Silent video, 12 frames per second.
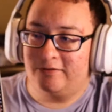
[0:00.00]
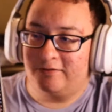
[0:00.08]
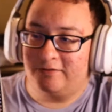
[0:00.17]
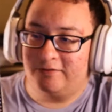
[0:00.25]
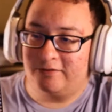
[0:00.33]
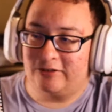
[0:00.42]

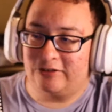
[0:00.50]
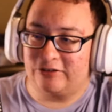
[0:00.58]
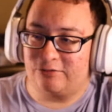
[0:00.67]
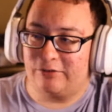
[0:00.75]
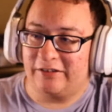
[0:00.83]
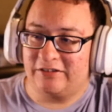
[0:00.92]
You could
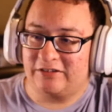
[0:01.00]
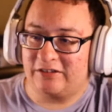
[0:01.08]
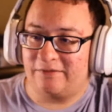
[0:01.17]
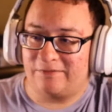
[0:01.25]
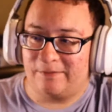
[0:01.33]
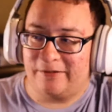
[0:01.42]
just read
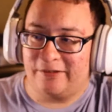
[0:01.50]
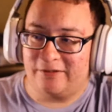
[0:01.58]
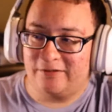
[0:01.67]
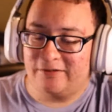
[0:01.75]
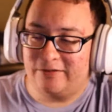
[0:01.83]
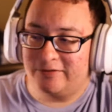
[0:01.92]
stuff from here.
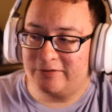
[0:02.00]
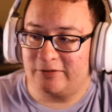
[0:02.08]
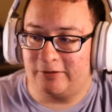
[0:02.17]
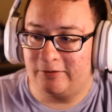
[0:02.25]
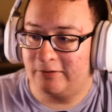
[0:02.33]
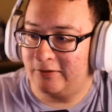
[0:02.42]

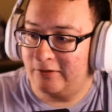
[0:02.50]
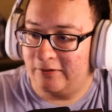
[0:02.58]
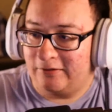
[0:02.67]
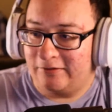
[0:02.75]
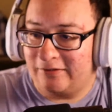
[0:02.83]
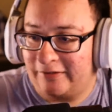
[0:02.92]
So,
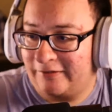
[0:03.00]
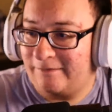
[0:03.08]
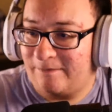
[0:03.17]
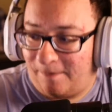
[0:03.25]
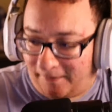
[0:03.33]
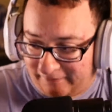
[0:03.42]
like,
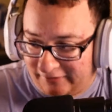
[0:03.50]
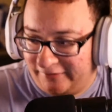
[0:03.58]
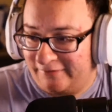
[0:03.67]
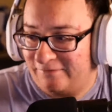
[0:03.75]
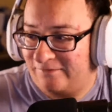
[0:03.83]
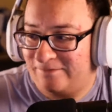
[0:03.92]
I'm kind
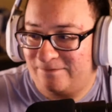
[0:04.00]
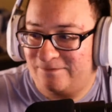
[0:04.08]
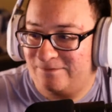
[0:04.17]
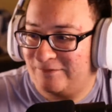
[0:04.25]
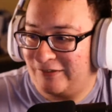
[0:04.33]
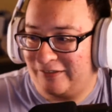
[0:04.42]
of
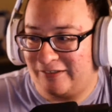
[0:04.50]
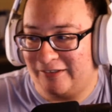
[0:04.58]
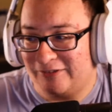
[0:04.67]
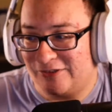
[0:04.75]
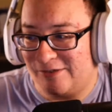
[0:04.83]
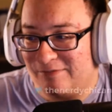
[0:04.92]

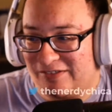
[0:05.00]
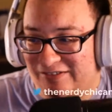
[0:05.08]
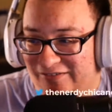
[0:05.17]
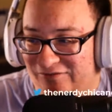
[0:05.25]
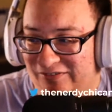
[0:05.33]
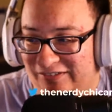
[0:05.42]
shit
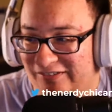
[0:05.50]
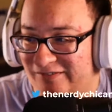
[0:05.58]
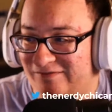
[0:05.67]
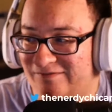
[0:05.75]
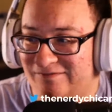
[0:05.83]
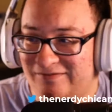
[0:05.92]
myself with that.